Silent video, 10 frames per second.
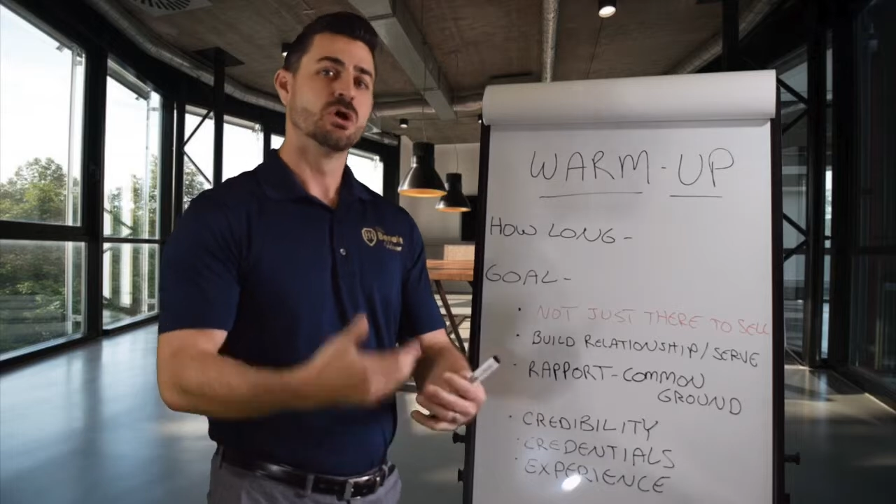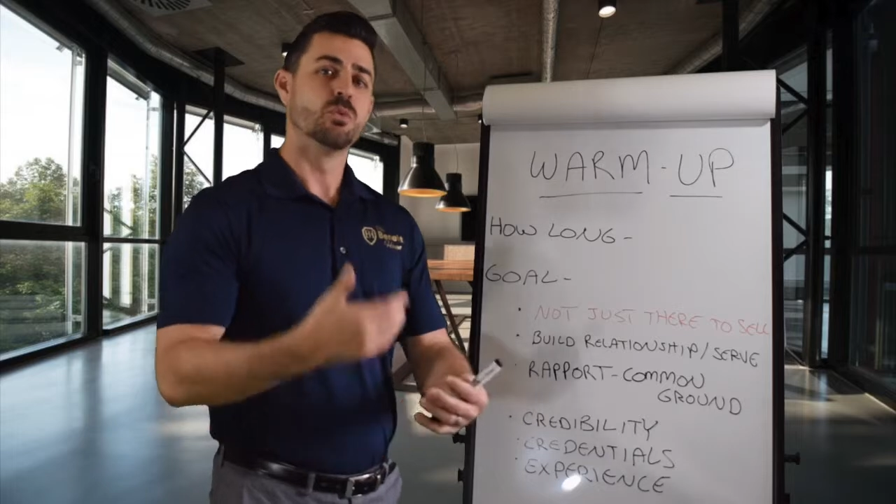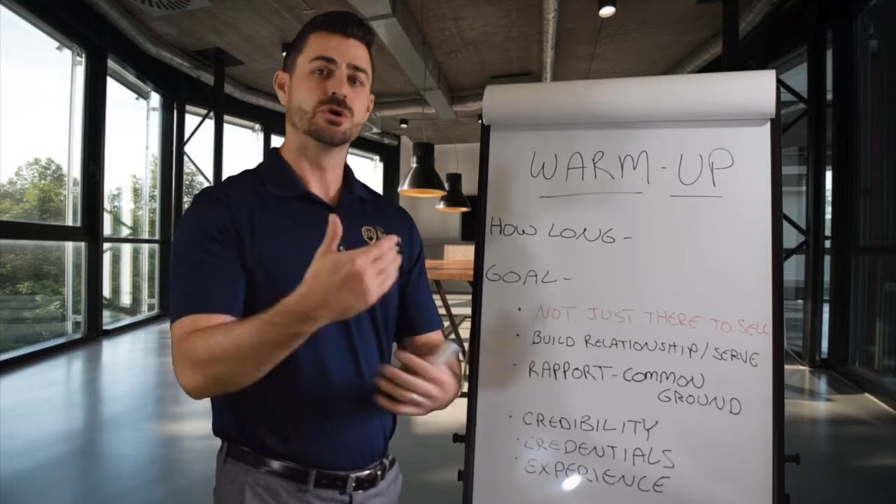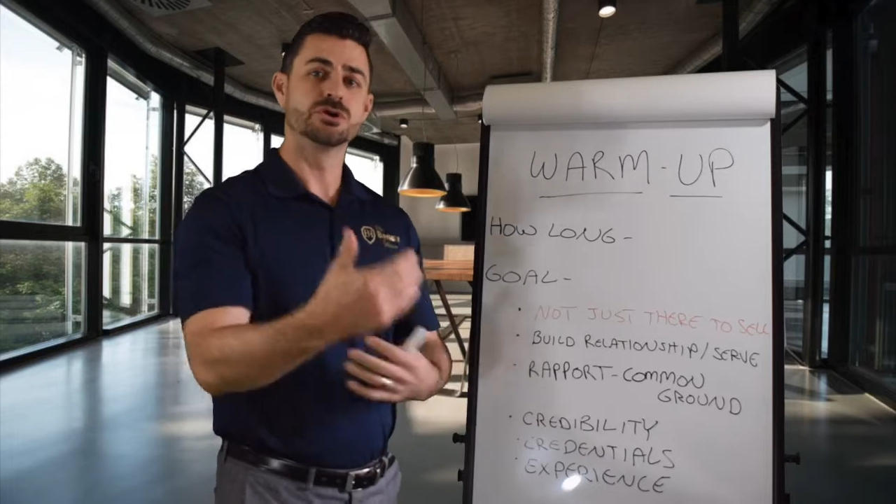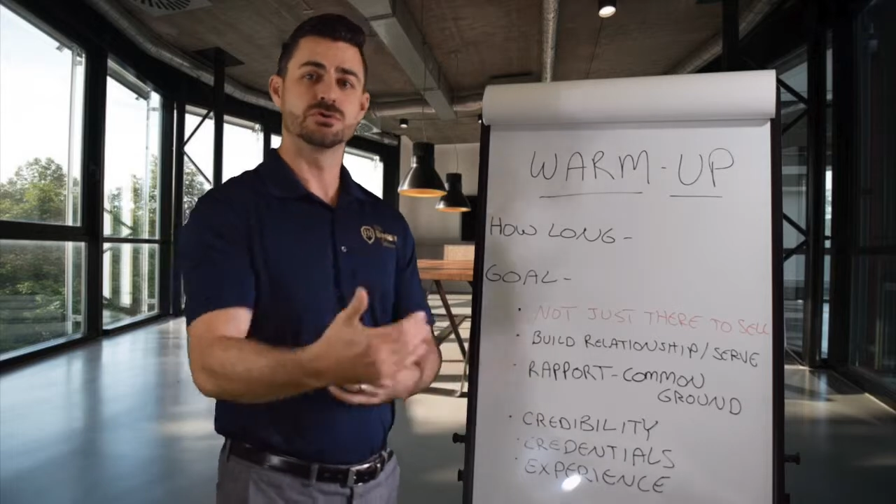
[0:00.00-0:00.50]

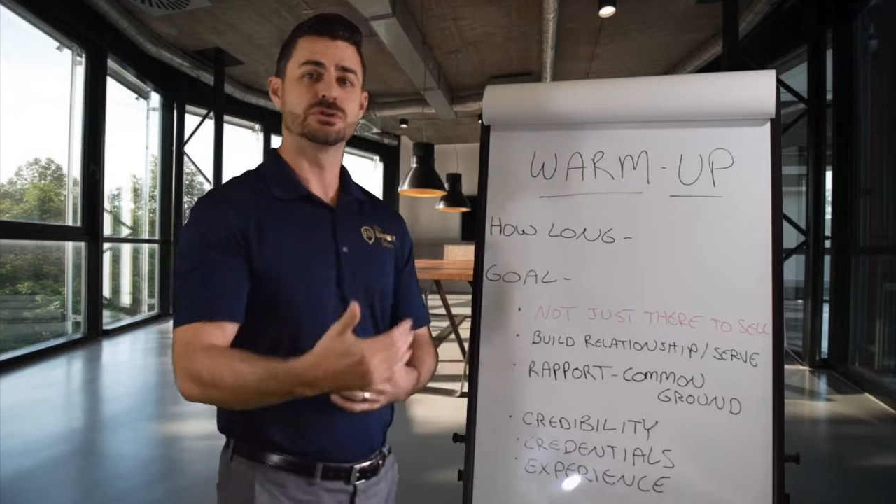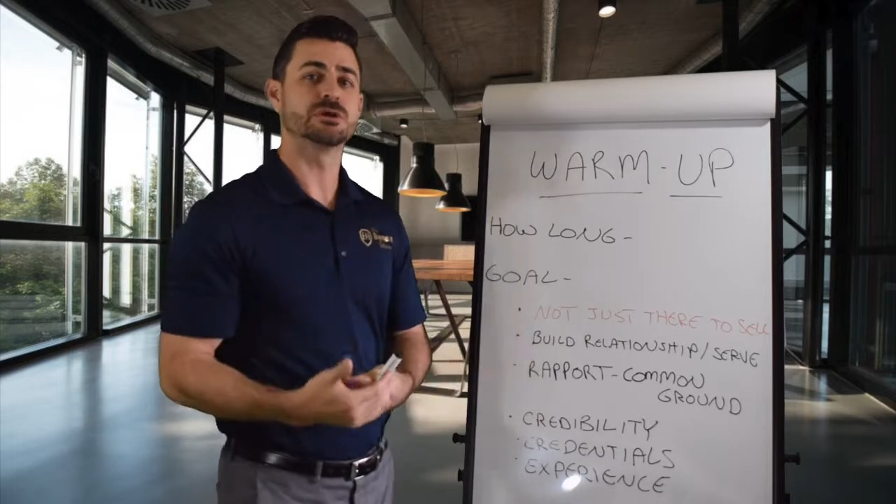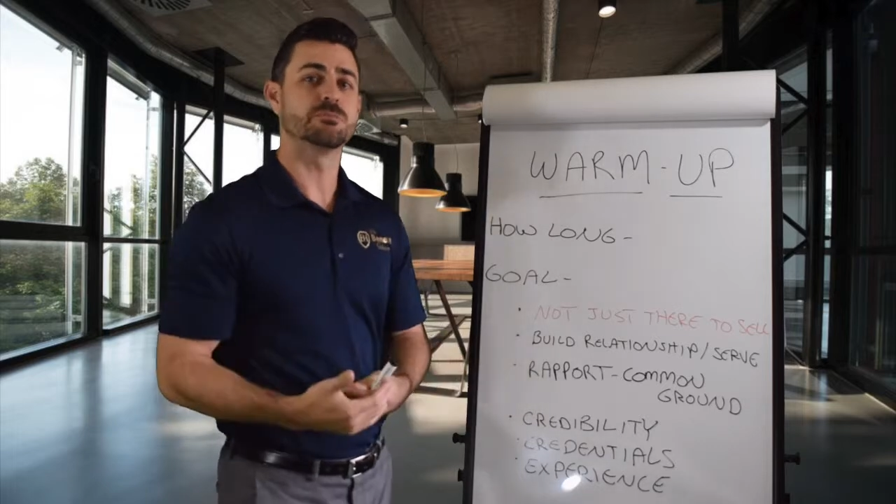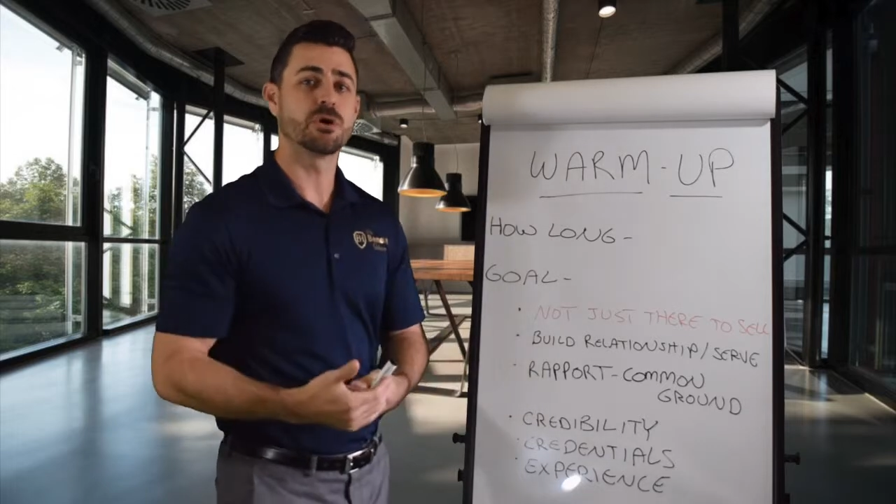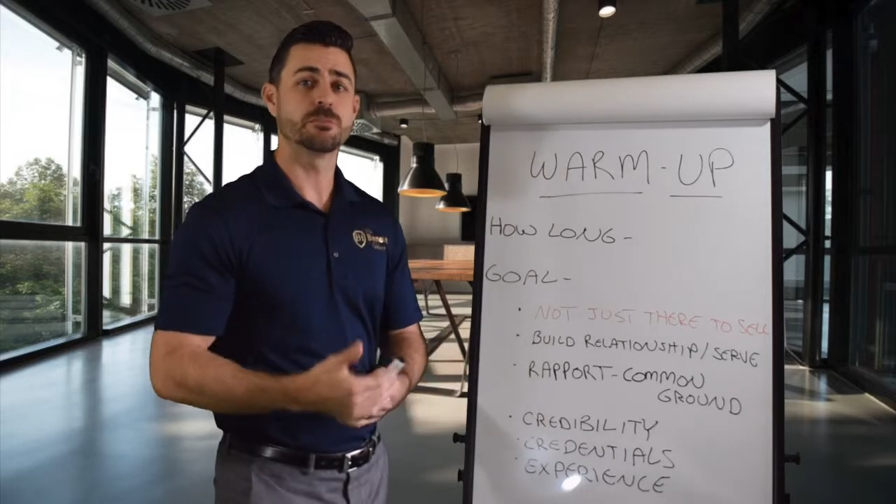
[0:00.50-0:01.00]
when you're in the
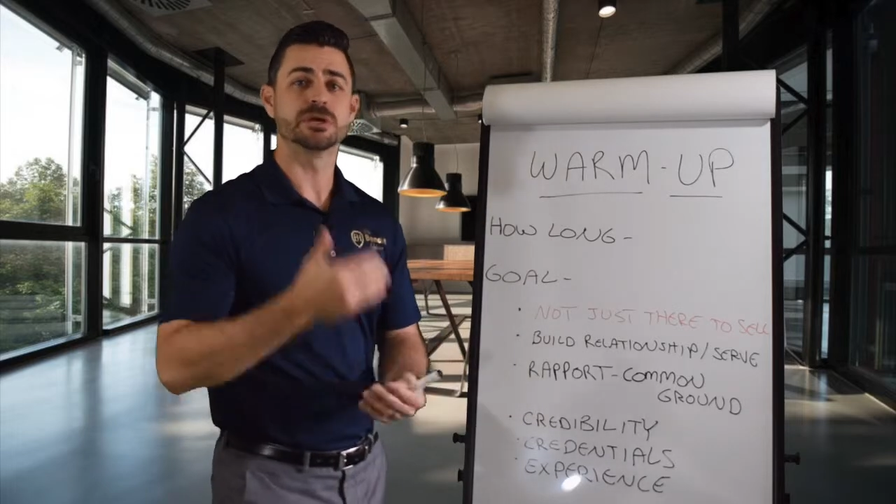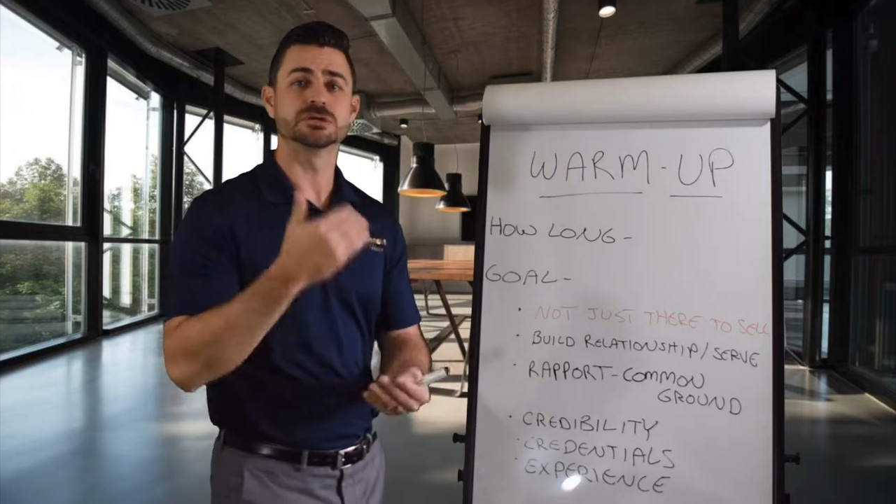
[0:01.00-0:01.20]
appointment.